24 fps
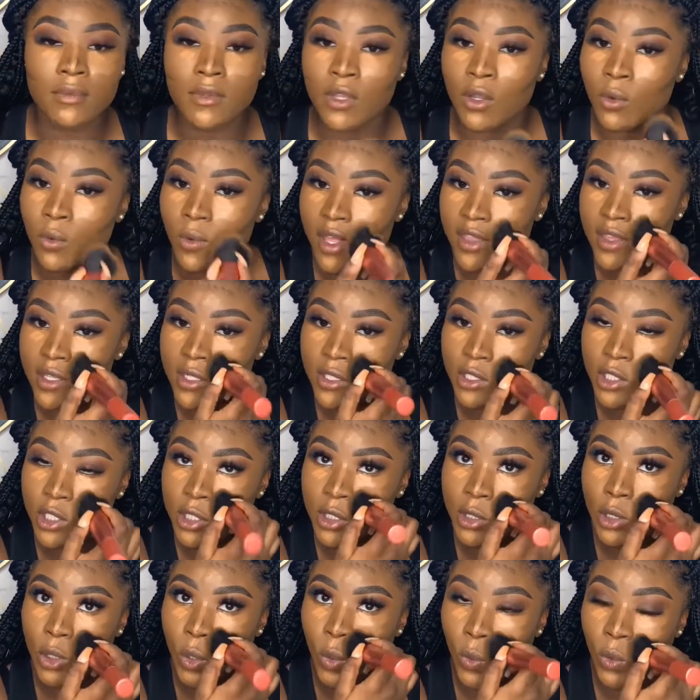rather than
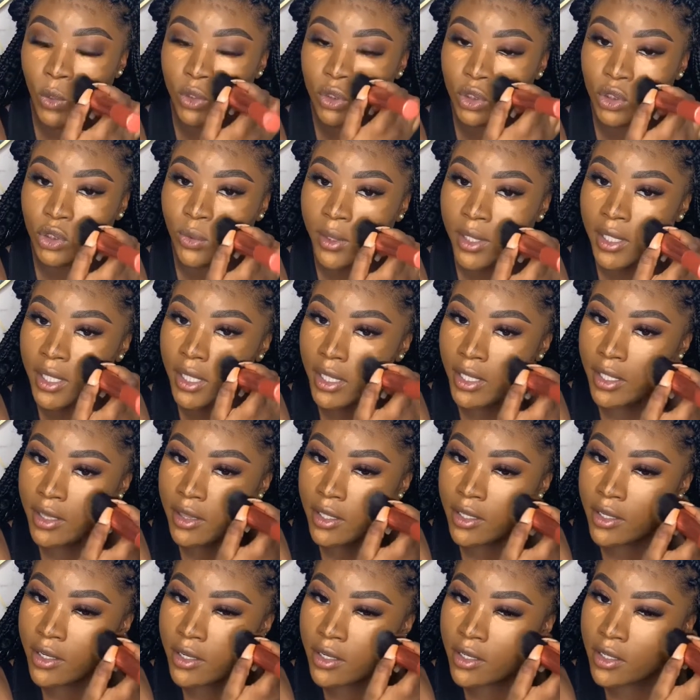just going straight in
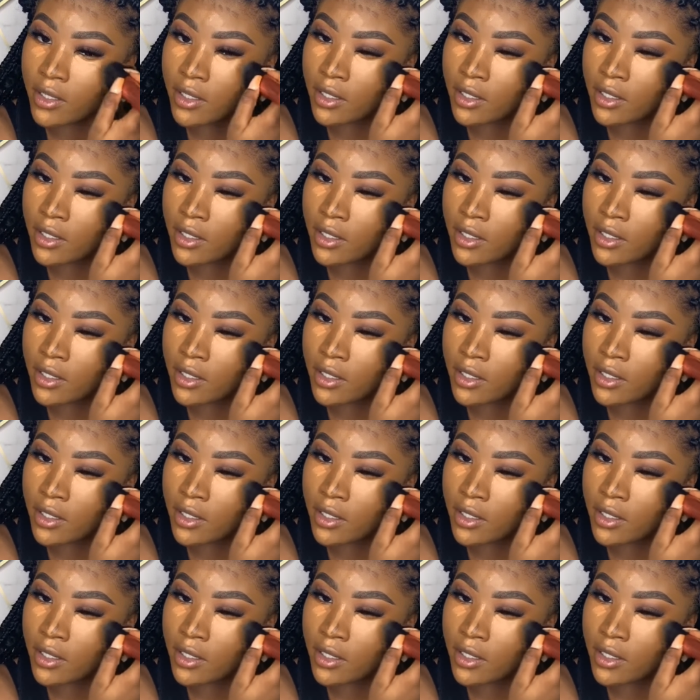there.